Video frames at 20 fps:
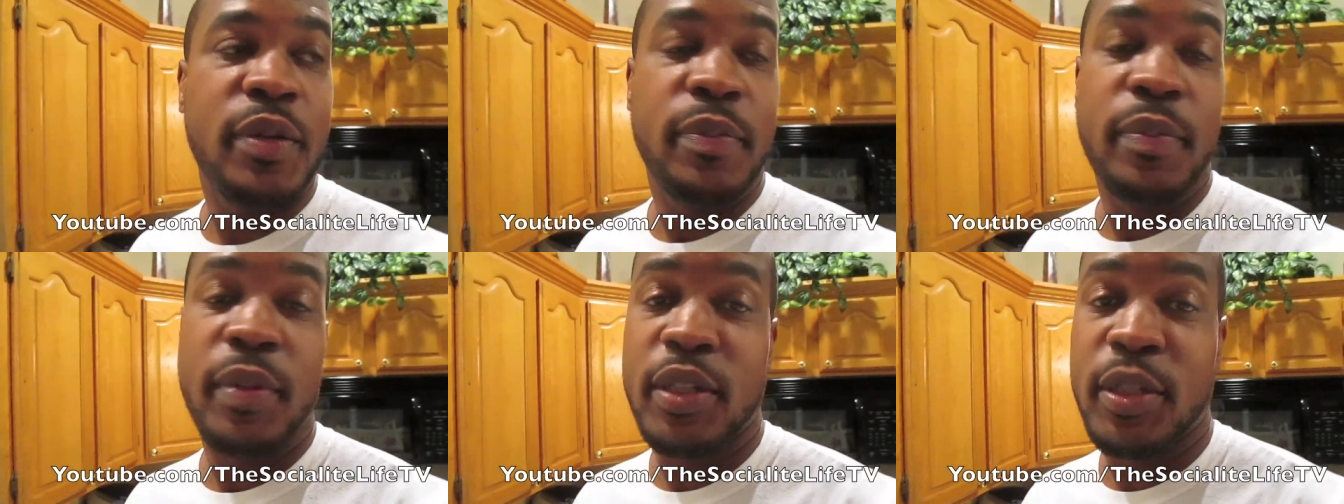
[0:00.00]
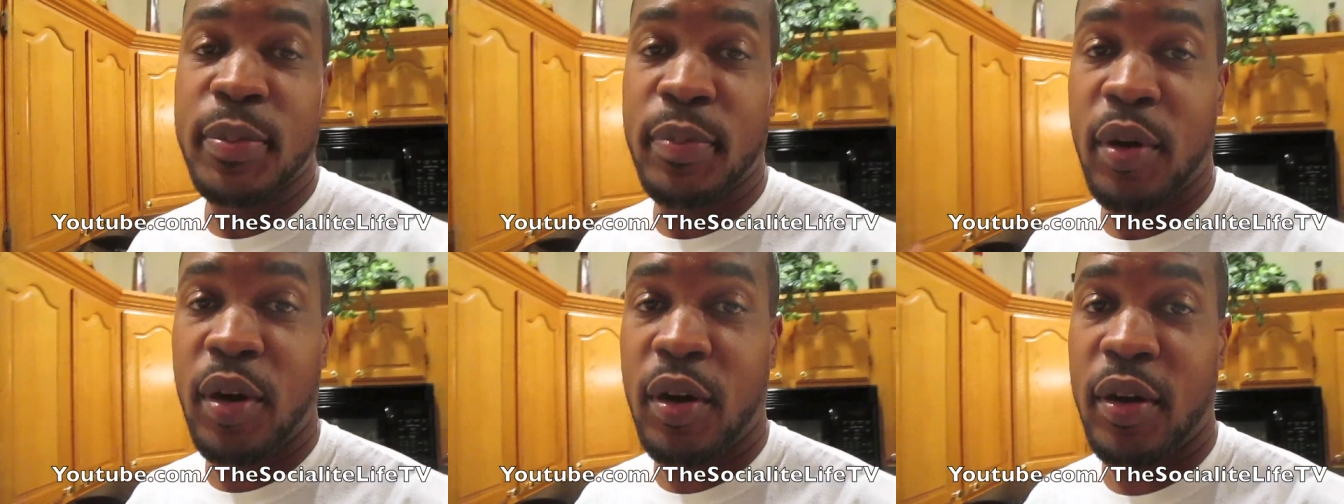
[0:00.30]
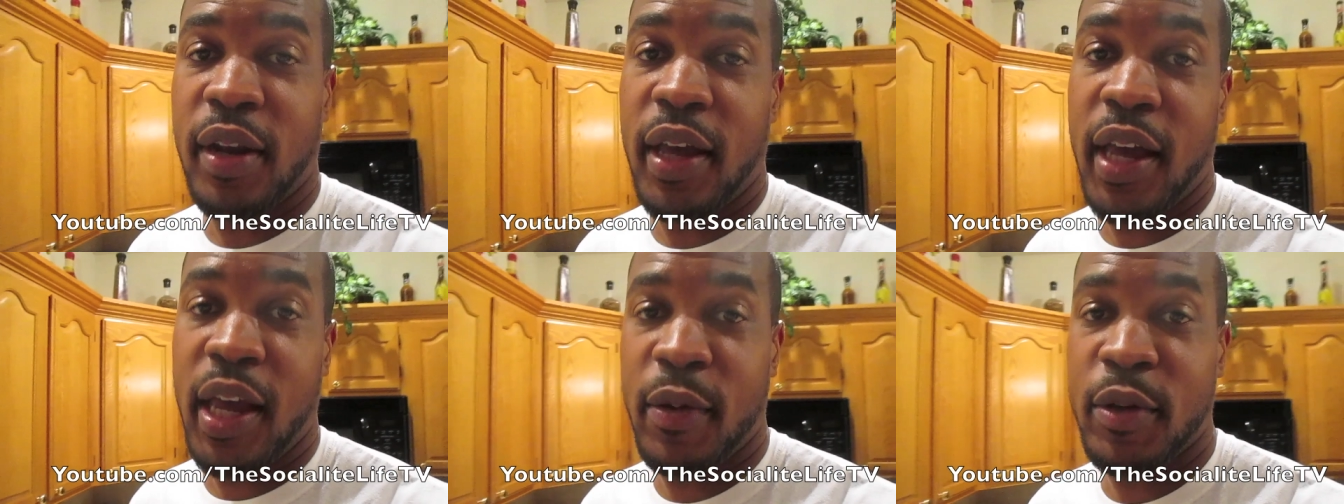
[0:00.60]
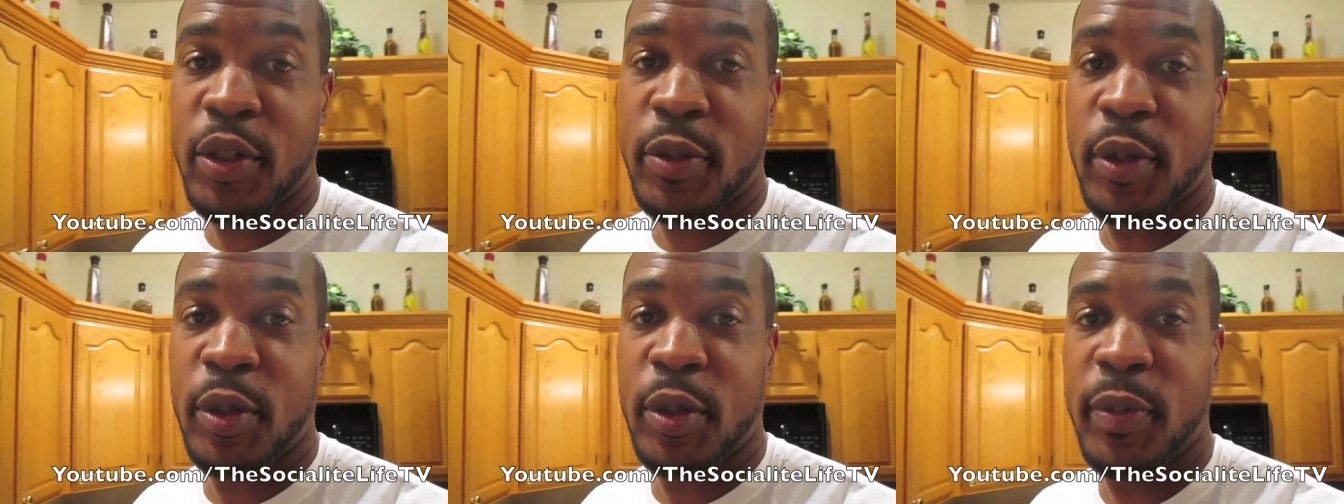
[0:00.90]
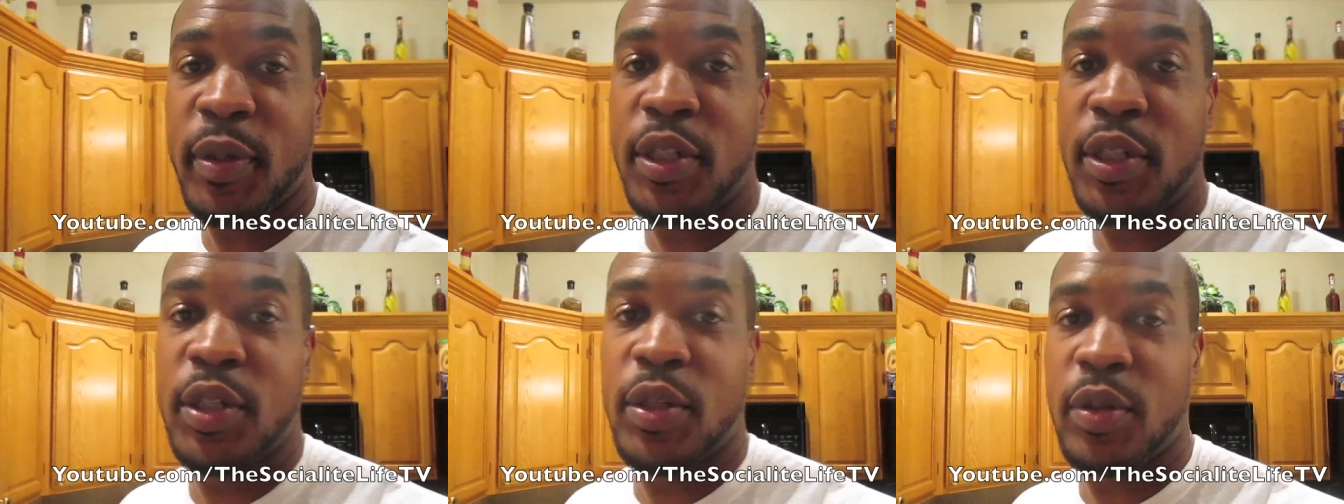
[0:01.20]
But tomorrow night we're supposed
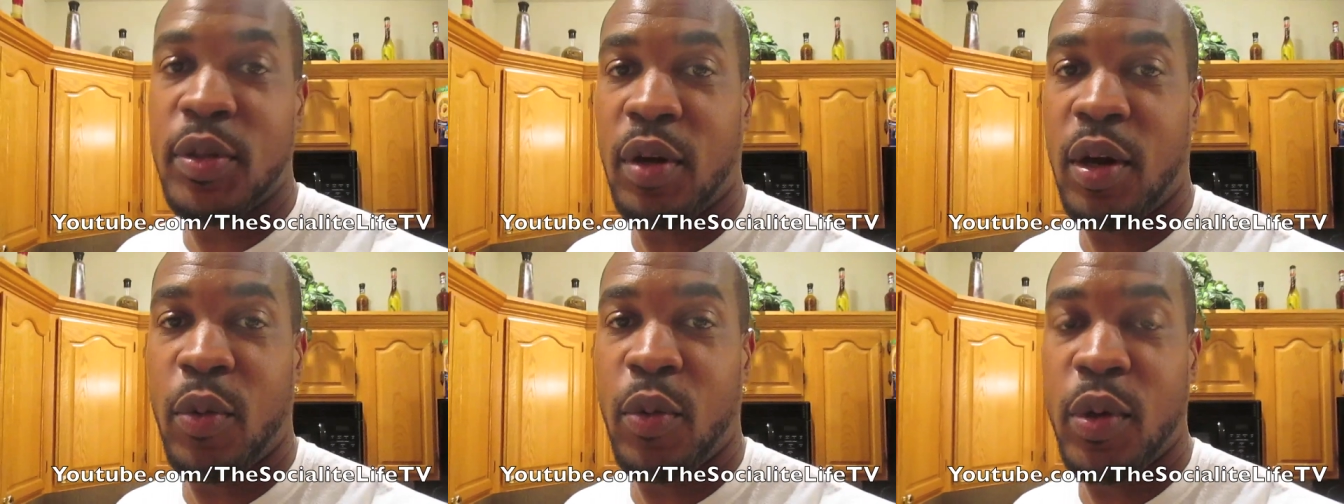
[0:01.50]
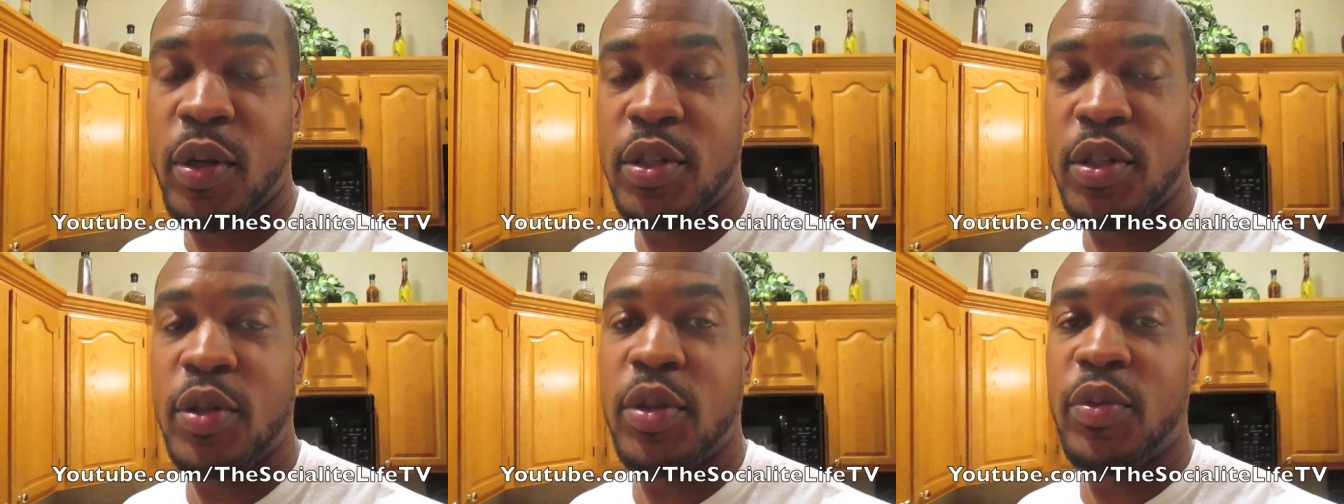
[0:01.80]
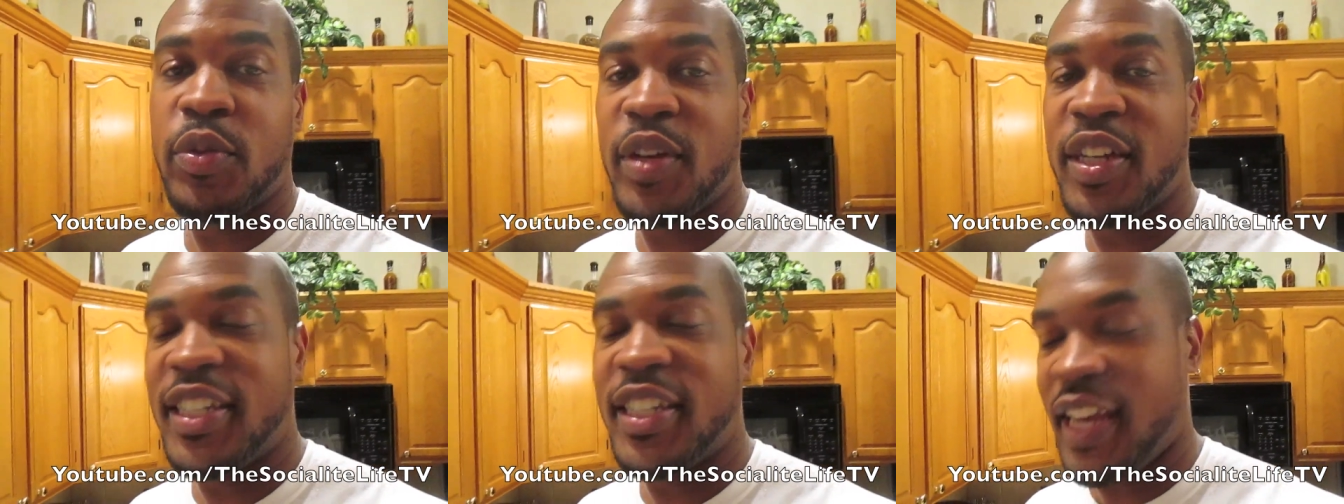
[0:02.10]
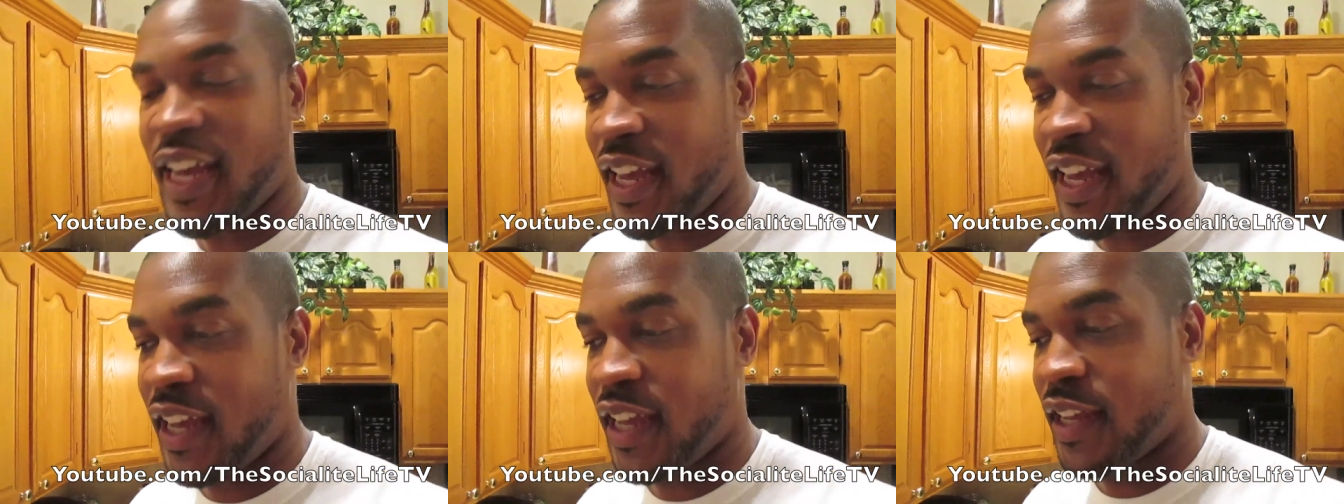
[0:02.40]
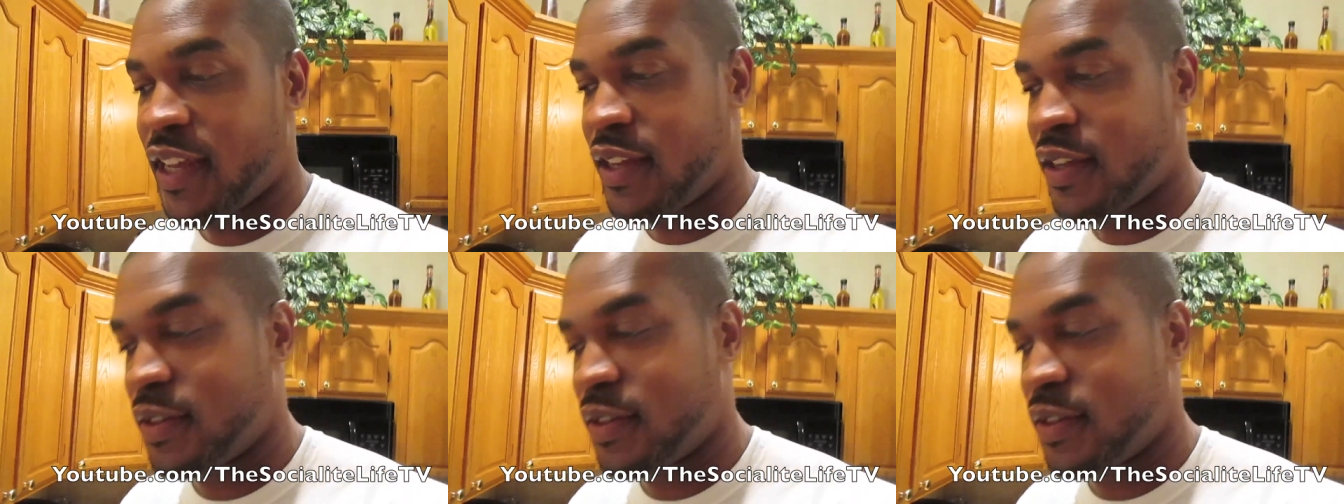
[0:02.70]
to be shooting our one two three tag,